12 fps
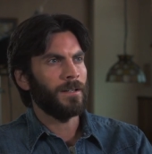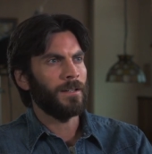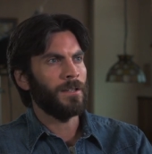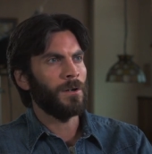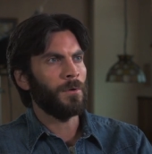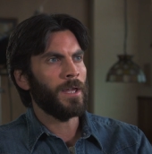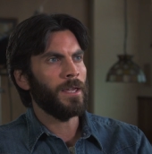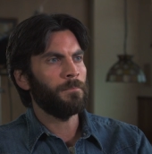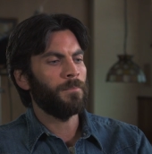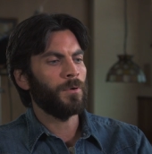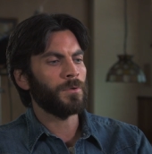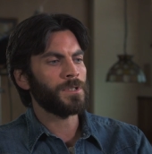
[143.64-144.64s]
you know, he
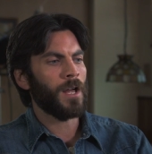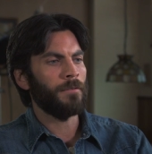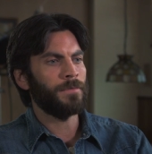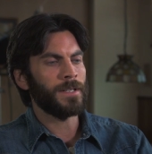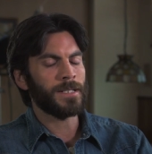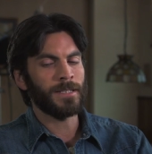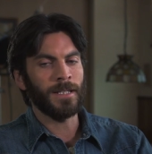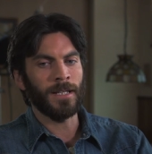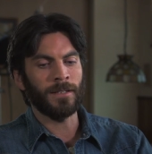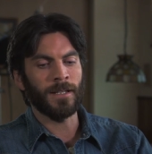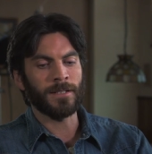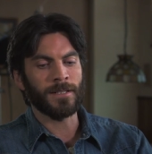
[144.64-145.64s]
pulls off this
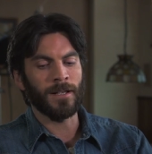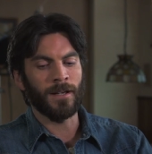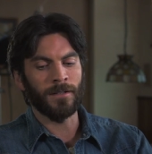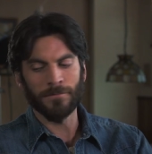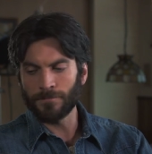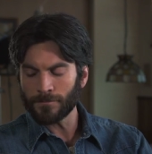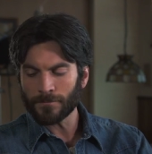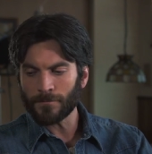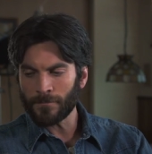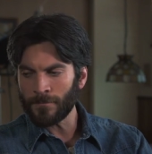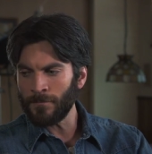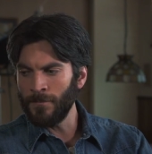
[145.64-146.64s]
thing that's, uh,
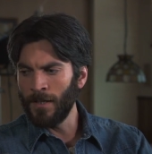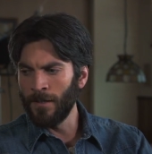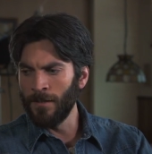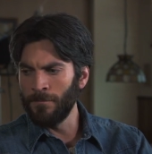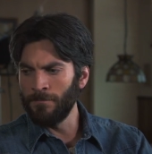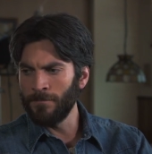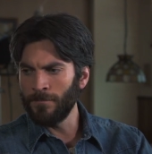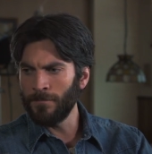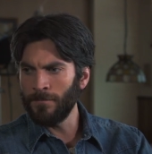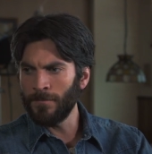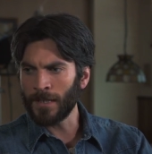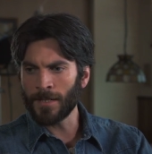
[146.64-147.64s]
um,
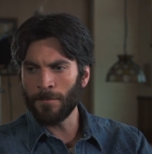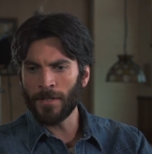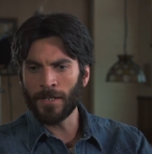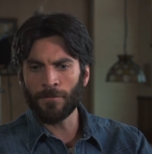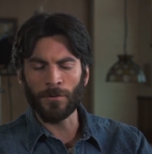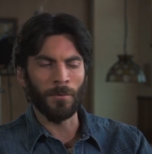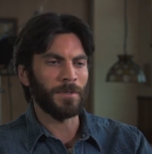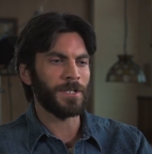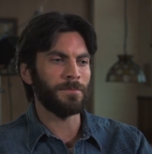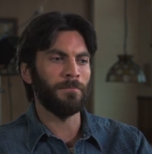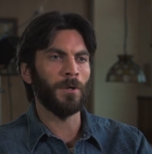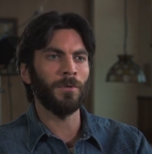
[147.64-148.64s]
that can be difficult, which
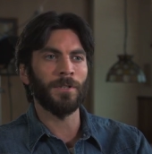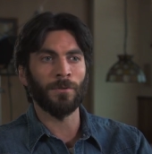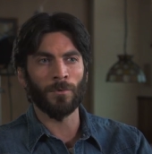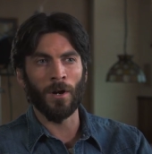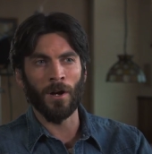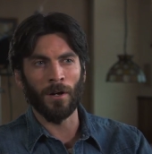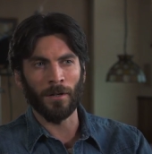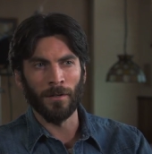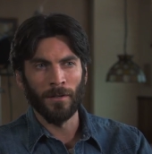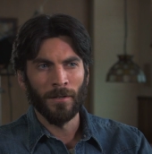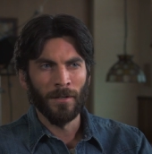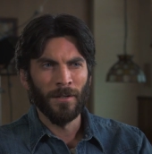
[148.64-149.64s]
is bold and wrong
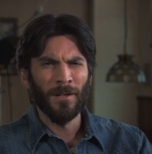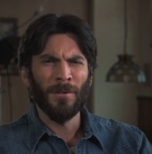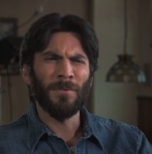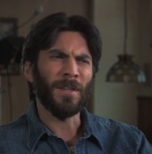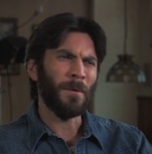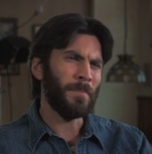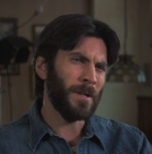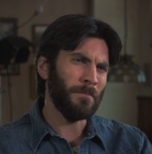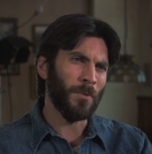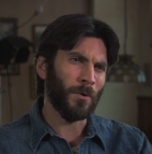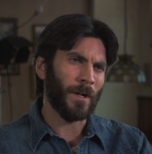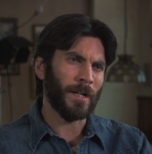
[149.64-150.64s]
without being
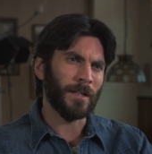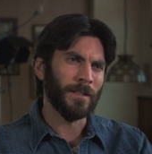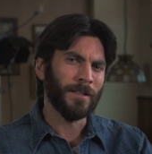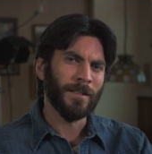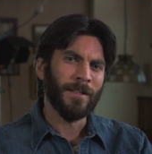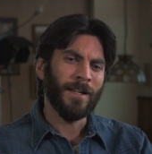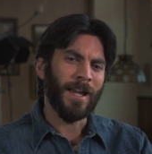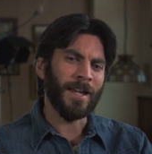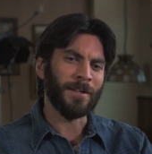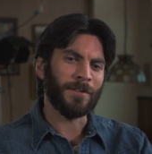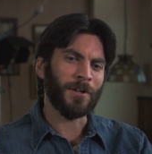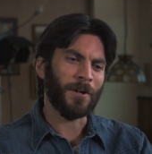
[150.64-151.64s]
boring.
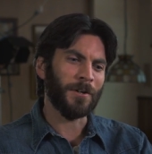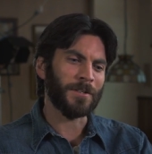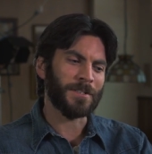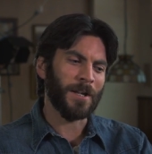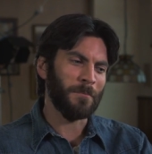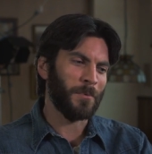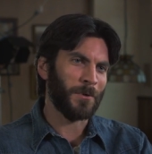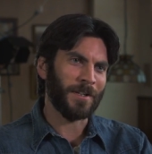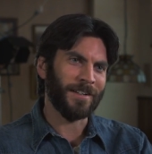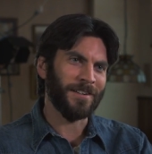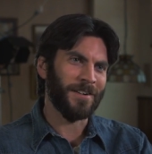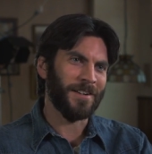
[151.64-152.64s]
And Carl's not
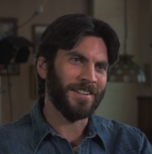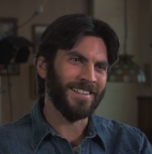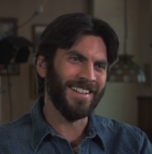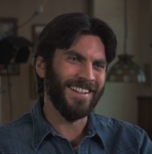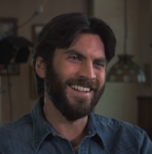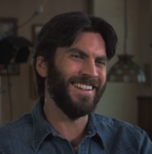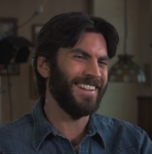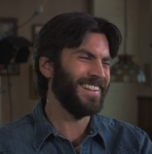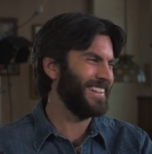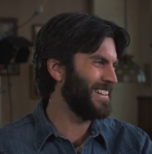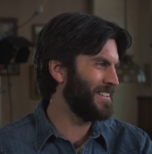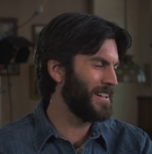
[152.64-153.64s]
boring at all,
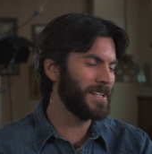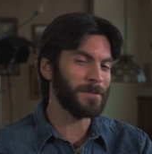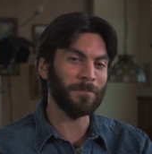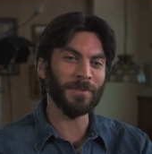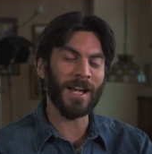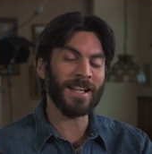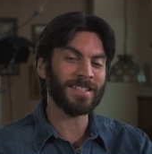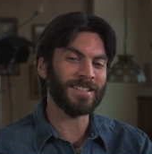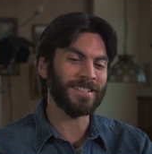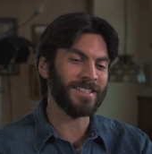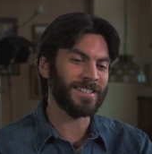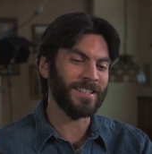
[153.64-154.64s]
you know, and he's a blast
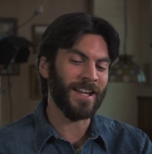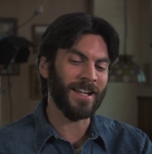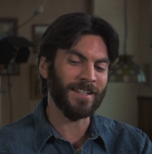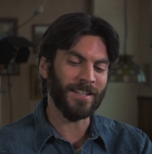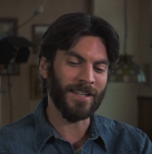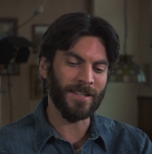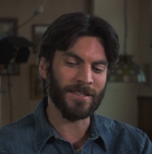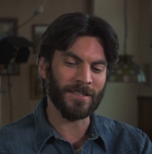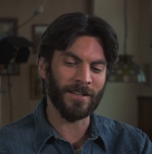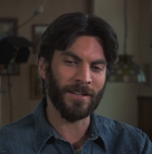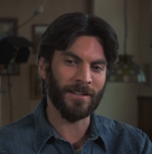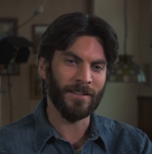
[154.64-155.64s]
on set. He's
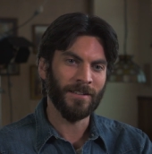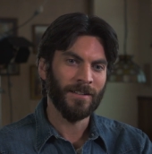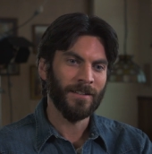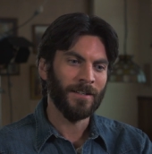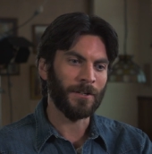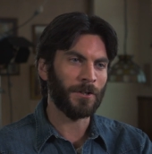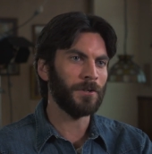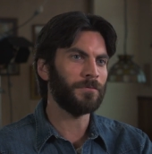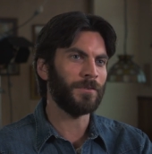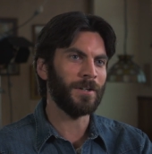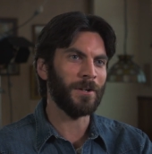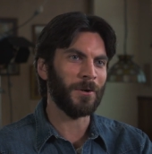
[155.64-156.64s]
a, a good
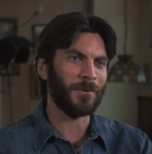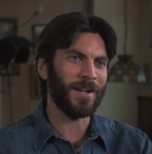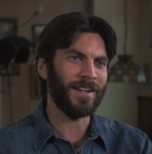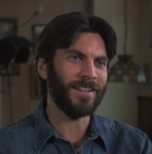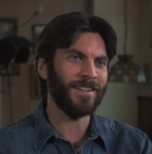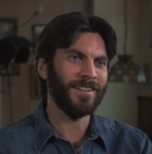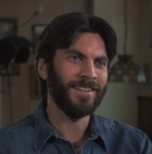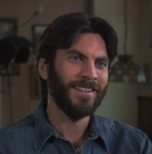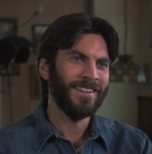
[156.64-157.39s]
friend already.